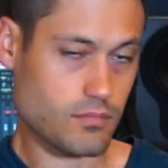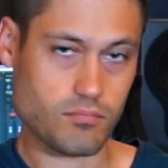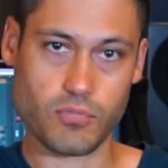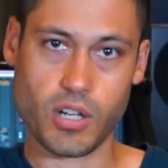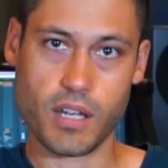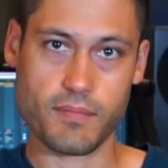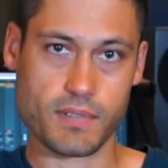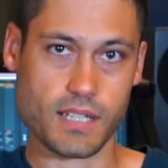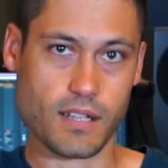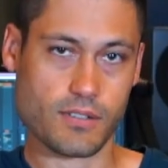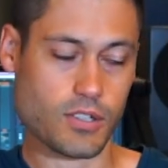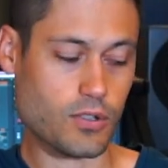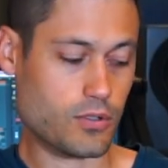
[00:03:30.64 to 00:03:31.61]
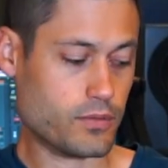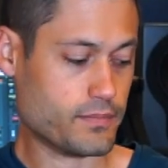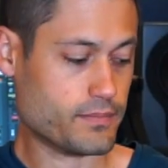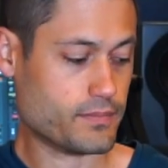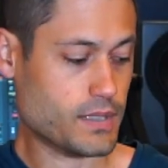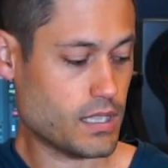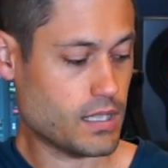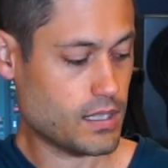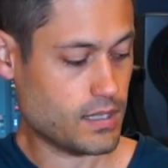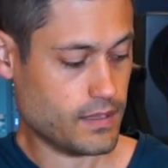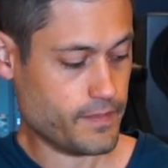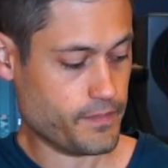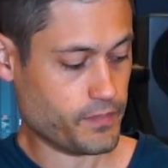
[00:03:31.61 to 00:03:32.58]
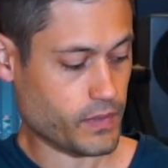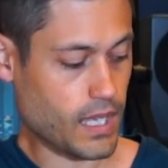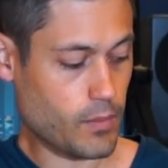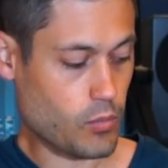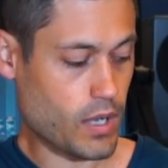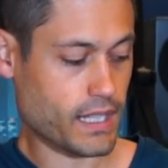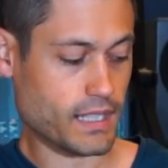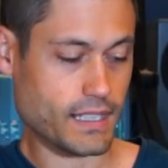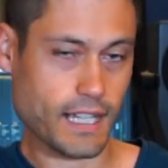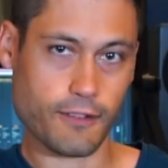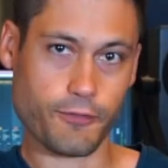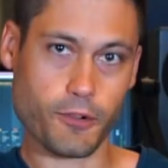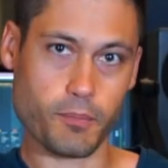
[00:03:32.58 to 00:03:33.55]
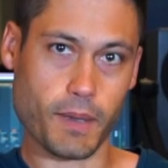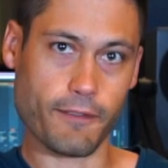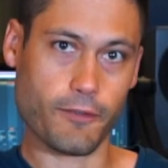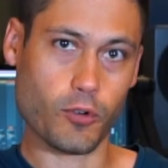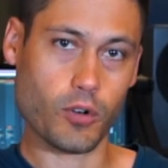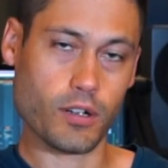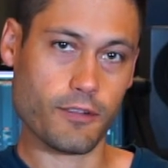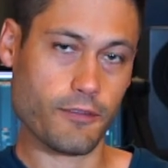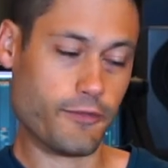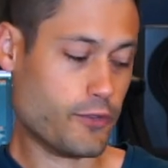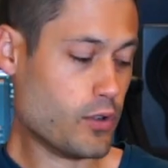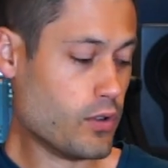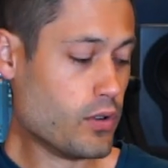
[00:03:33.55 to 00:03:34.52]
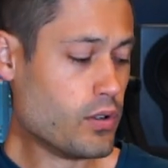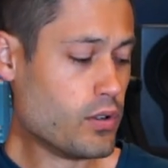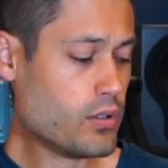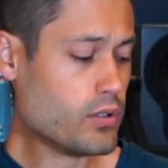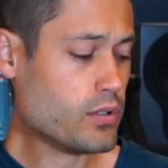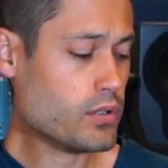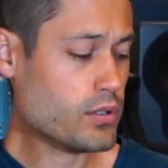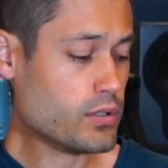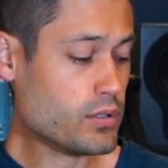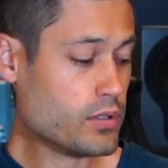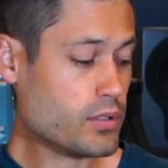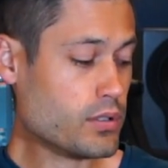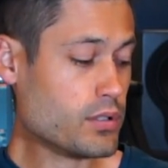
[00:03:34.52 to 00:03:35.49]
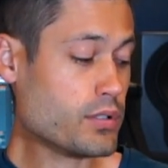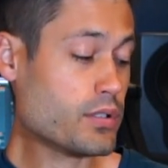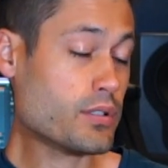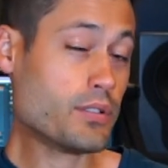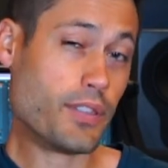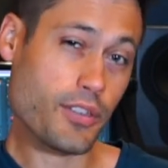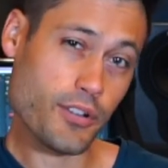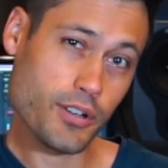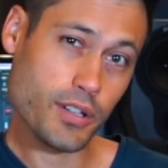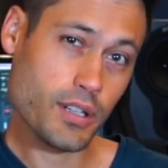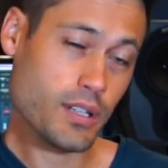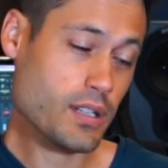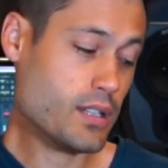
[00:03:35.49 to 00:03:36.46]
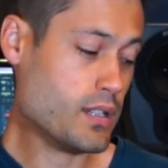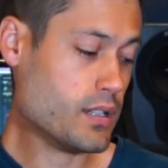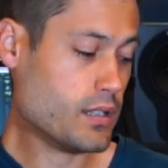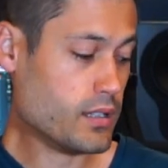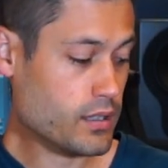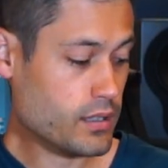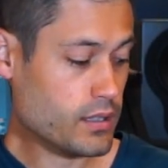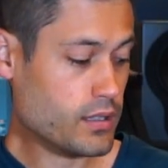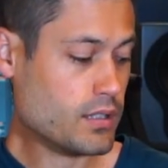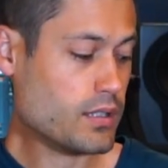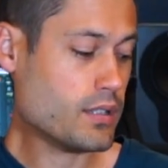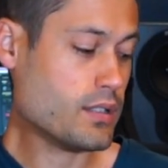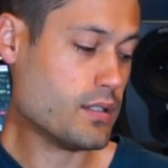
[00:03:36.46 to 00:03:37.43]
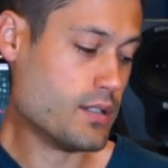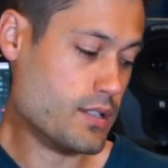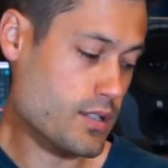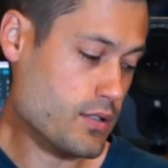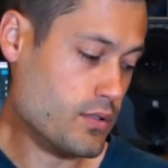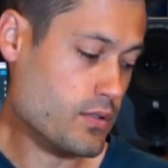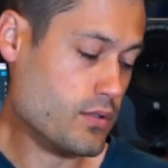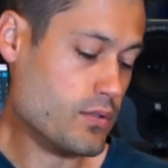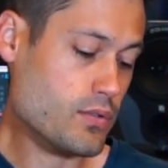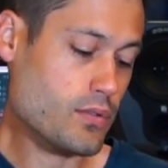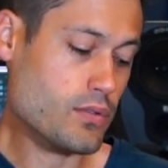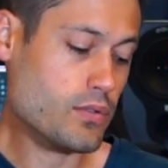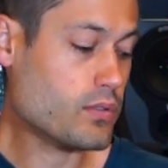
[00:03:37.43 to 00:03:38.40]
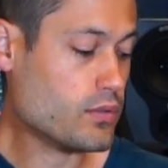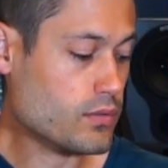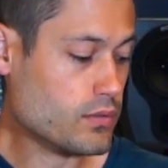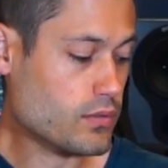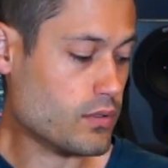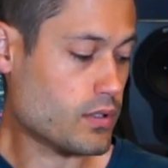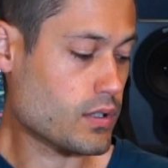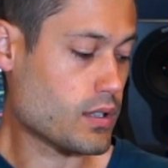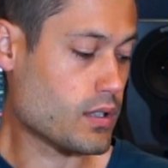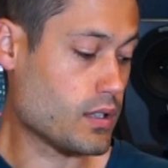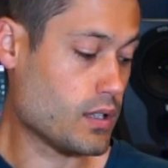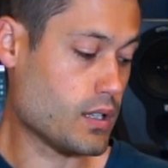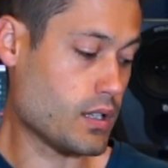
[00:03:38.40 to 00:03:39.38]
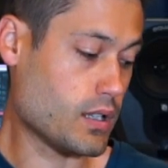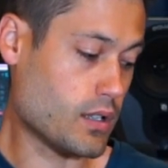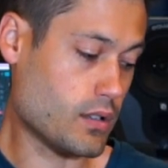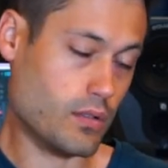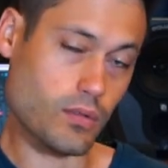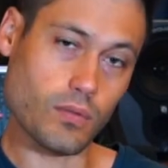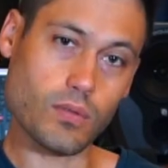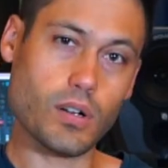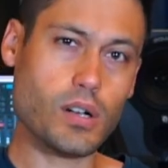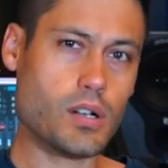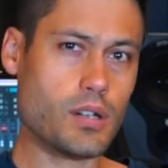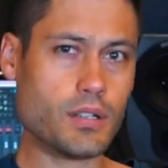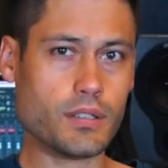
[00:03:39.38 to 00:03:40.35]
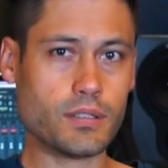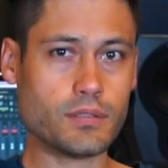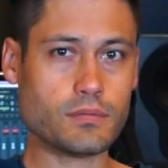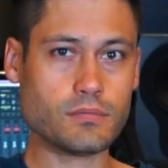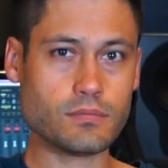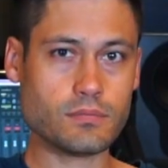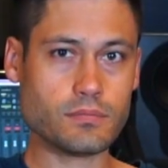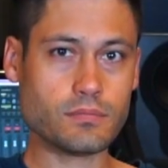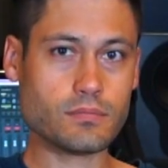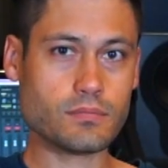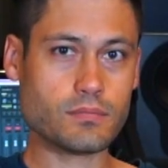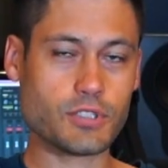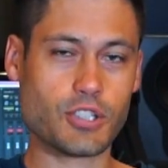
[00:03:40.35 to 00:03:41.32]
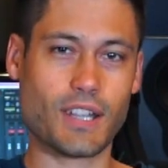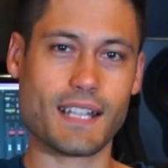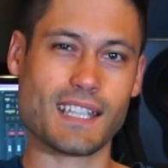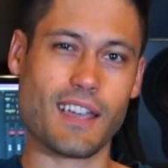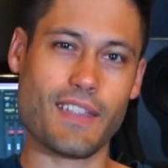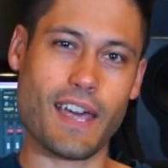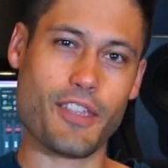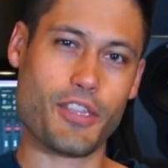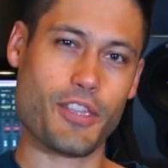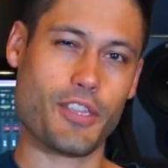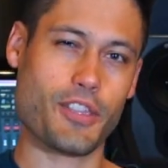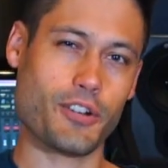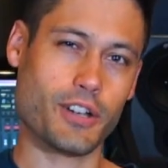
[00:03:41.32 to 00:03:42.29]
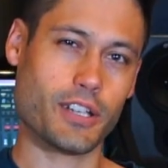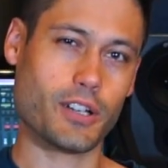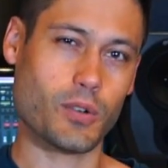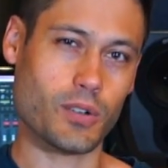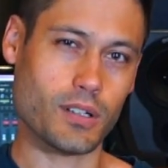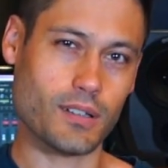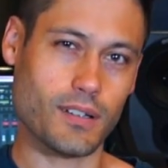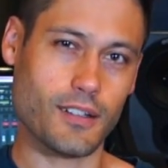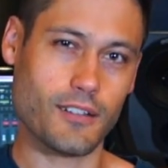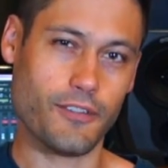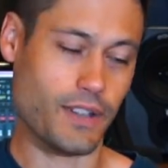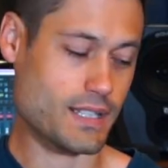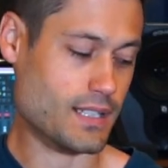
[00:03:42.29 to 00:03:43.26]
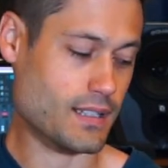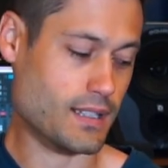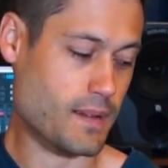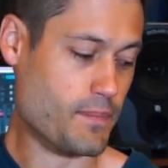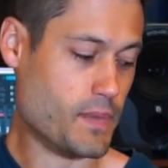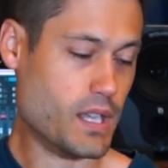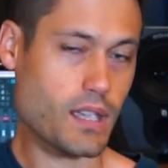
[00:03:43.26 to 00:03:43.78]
Alright, sounds cool. I'm walking down from my 4, 4, 3, 2, 1. So that's how that 3 chord fits in there.